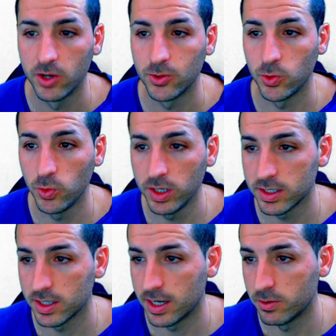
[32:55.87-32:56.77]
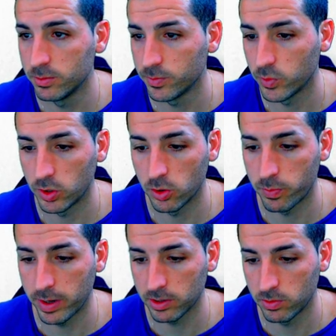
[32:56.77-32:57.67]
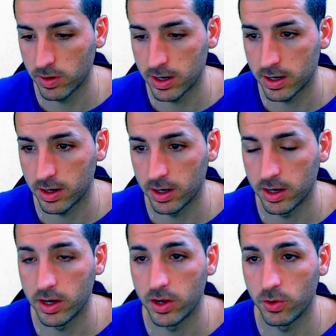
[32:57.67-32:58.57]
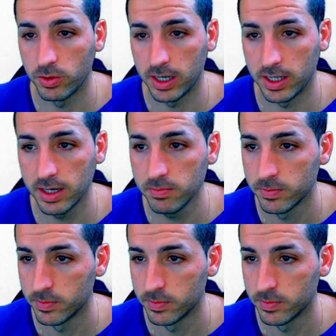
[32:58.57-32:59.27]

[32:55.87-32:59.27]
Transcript: To do this now, we go back to our raw data.